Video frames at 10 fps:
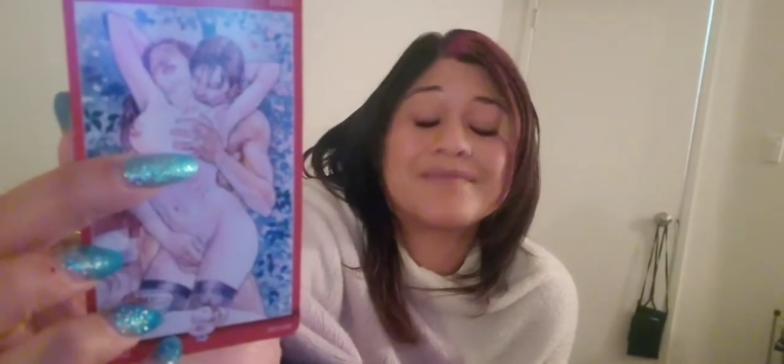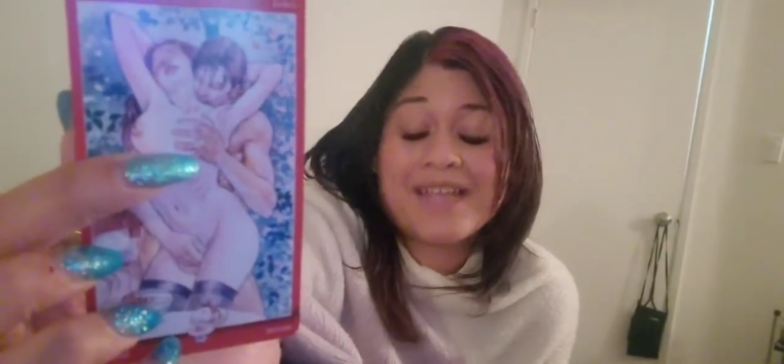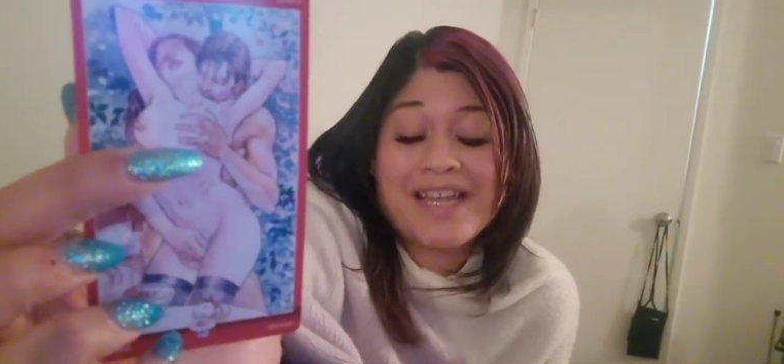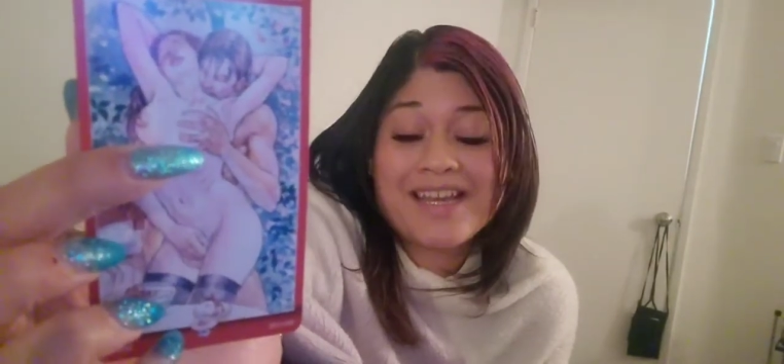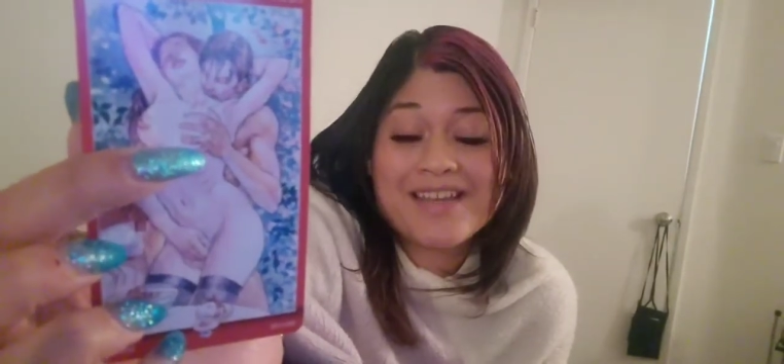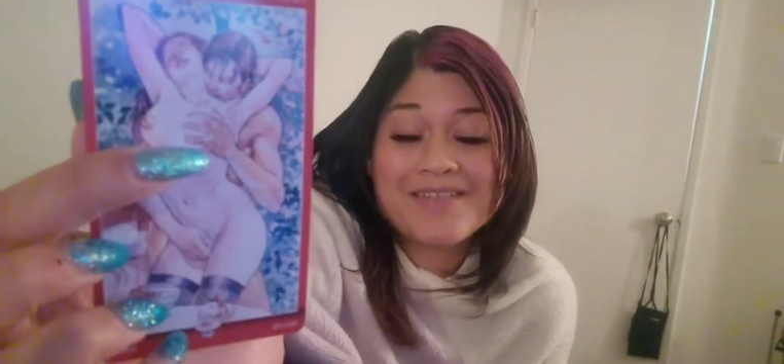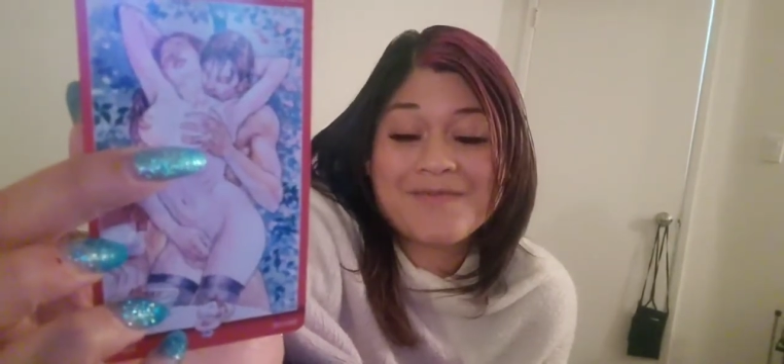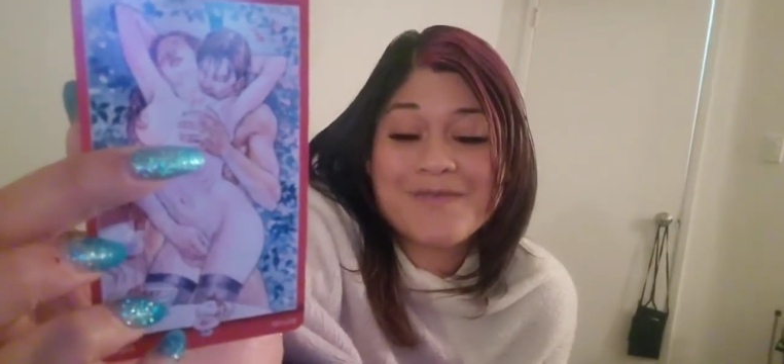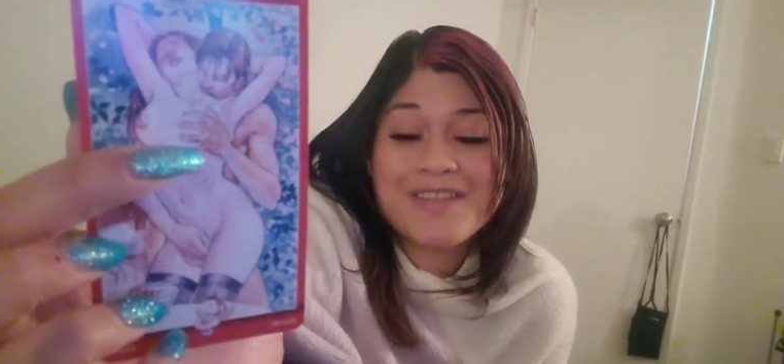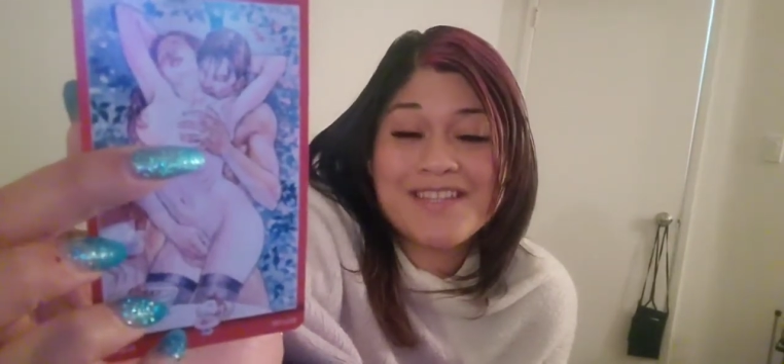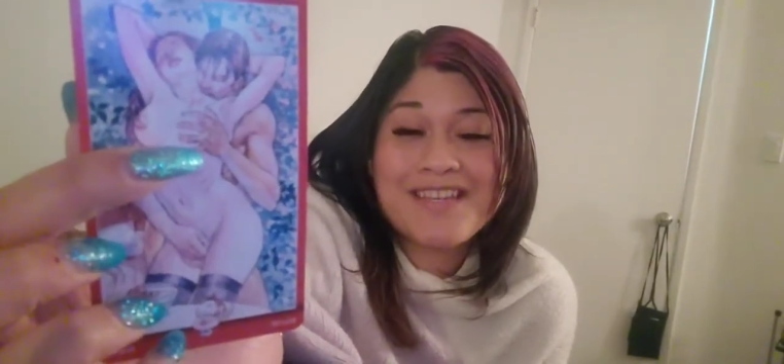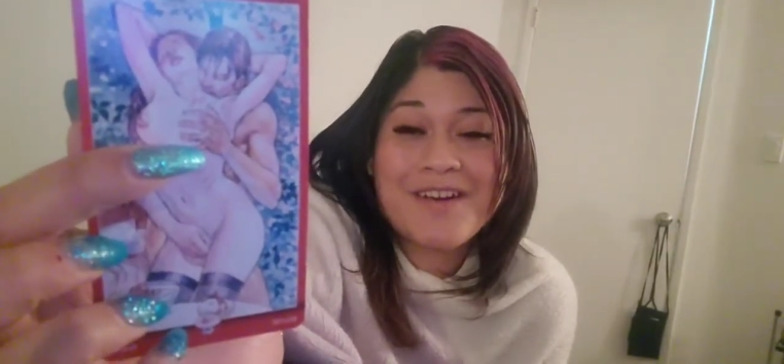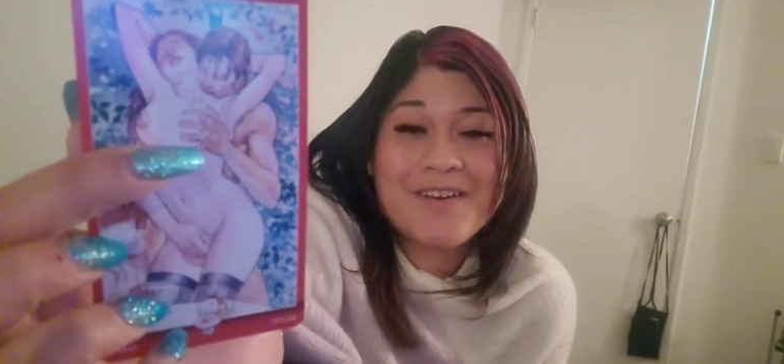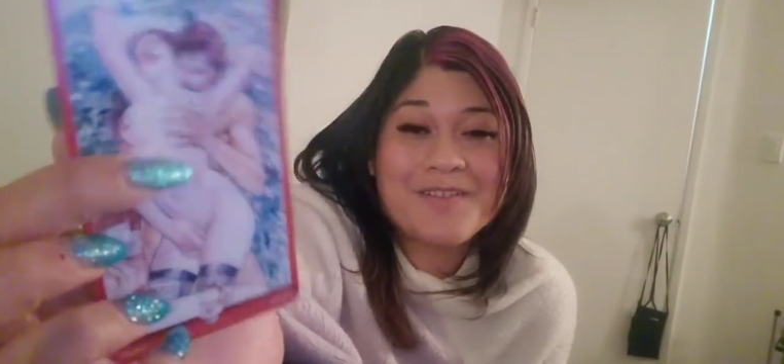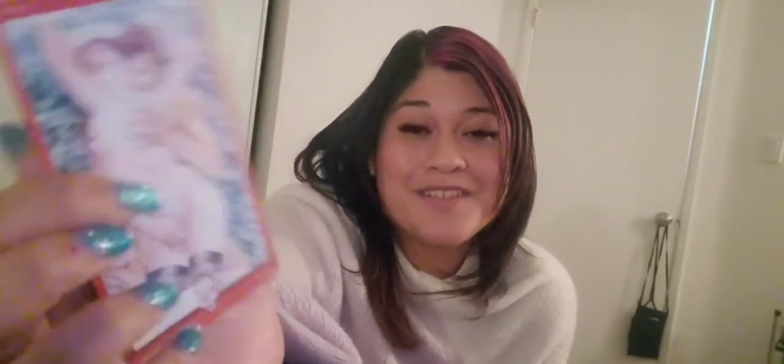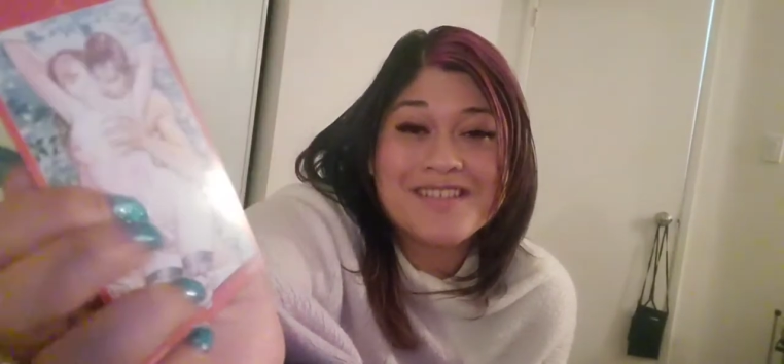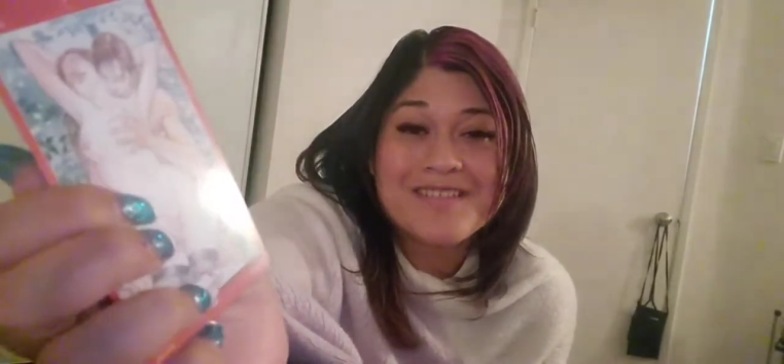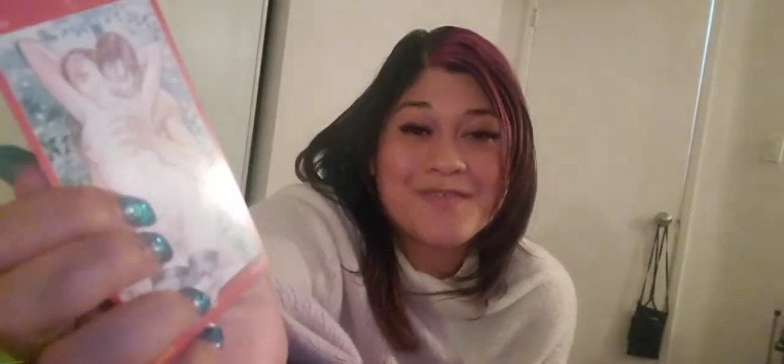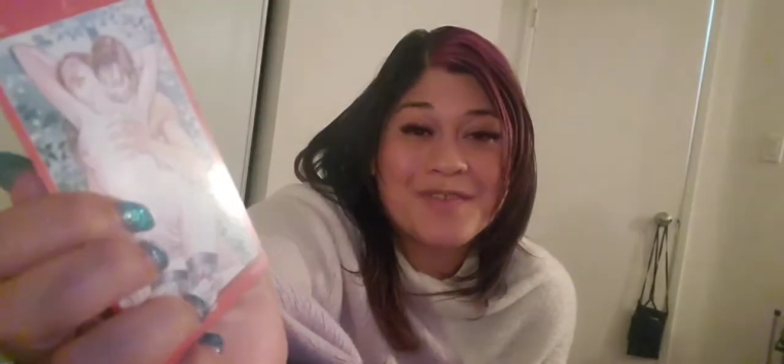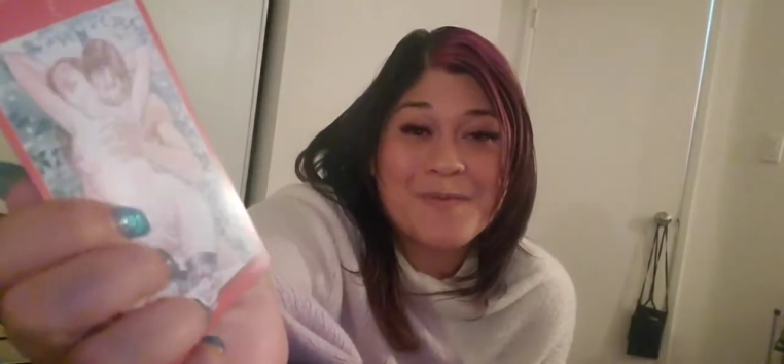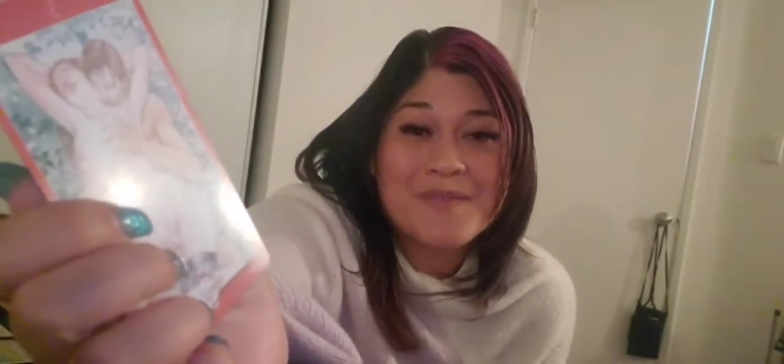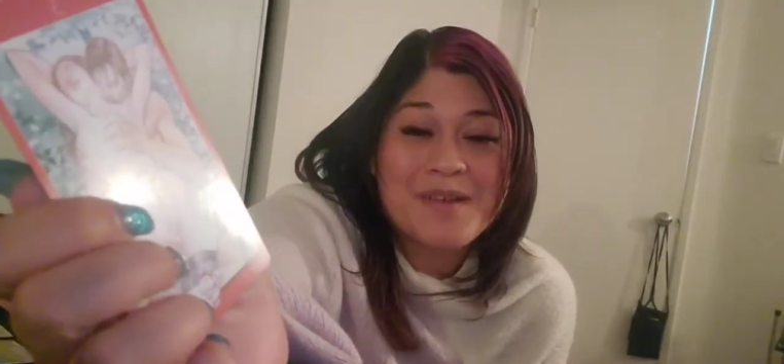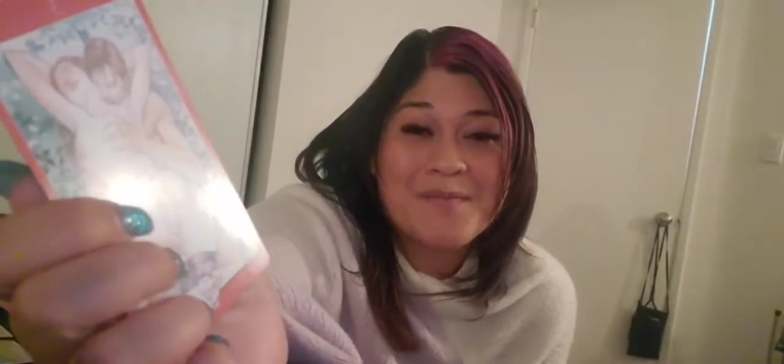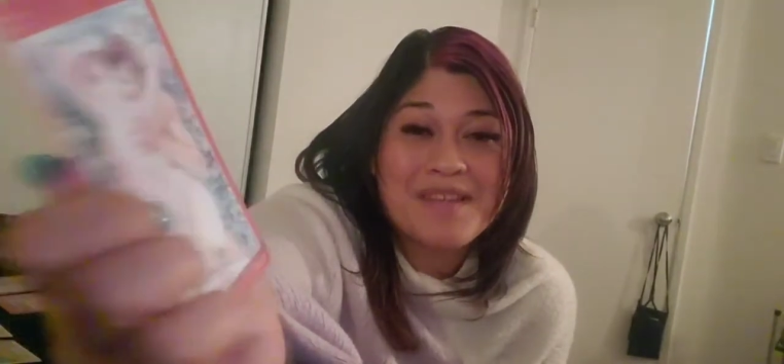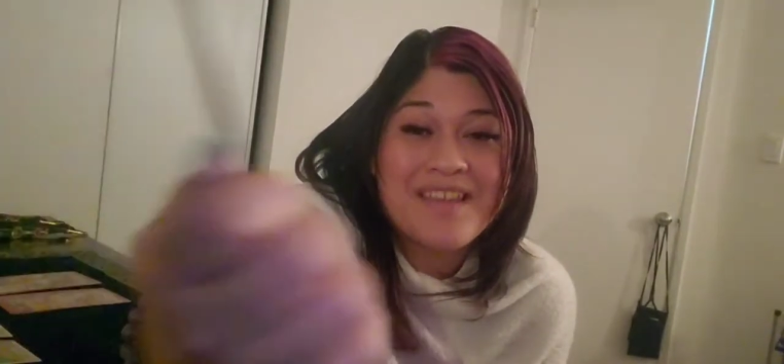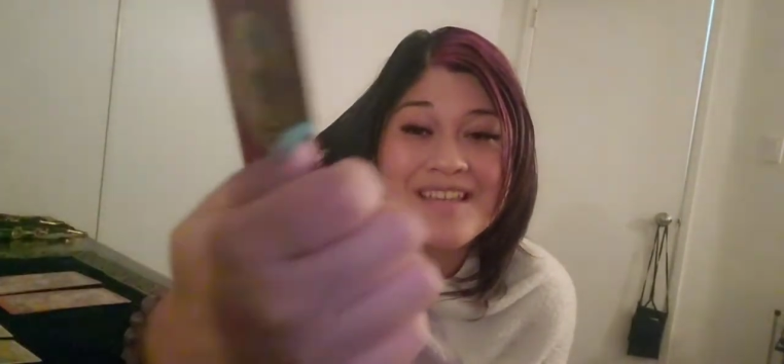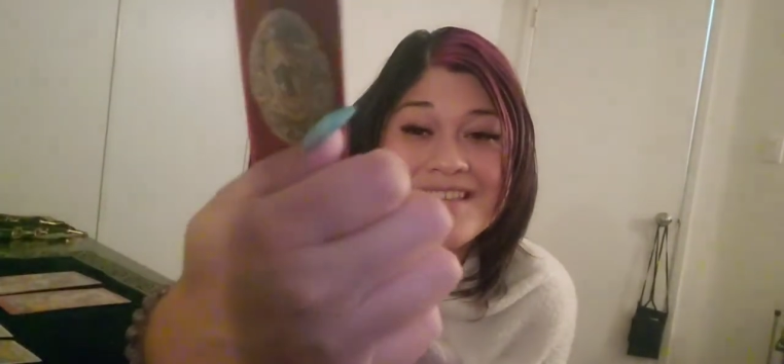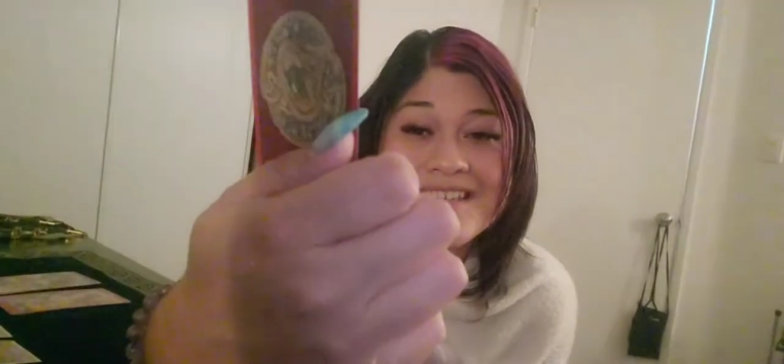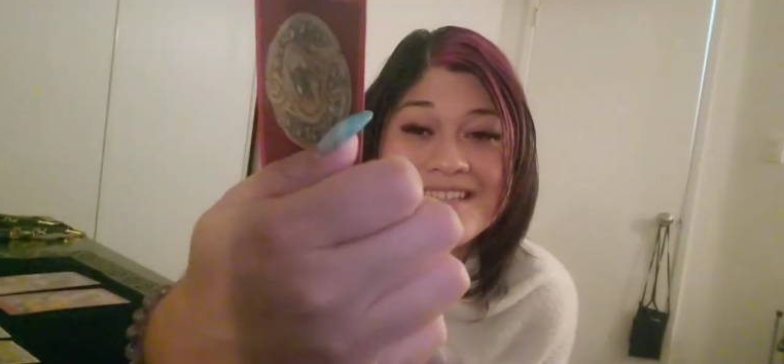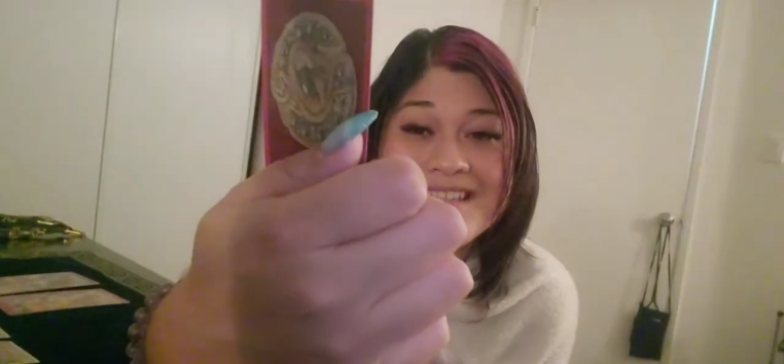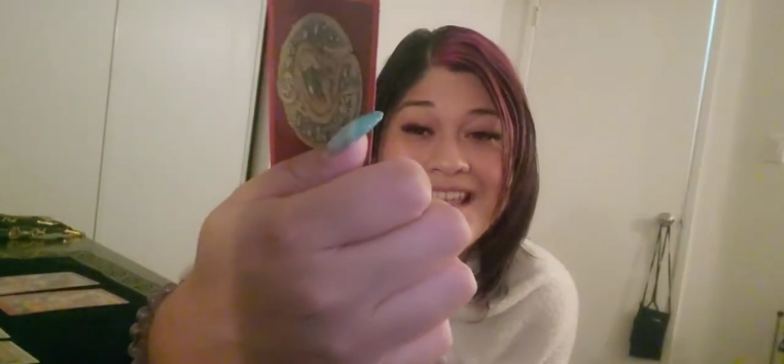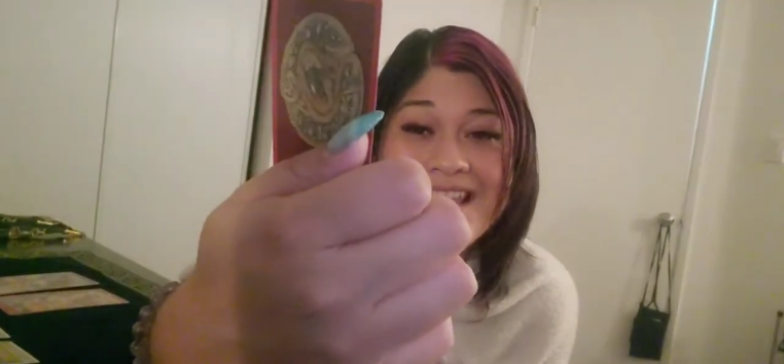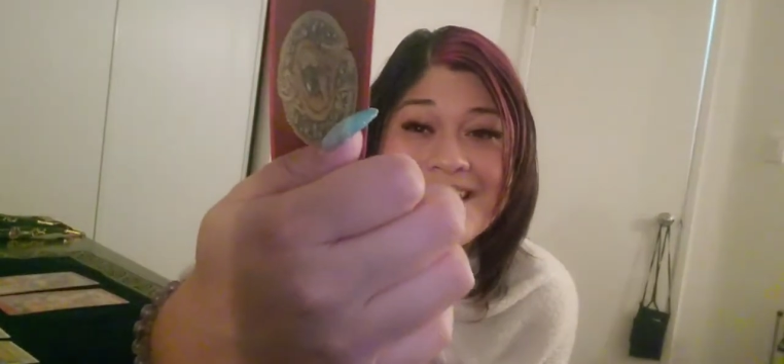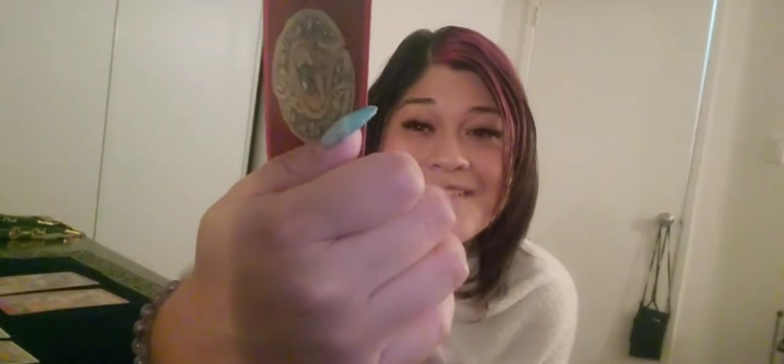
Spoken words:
I hate it when the tarot just flips on me like this, like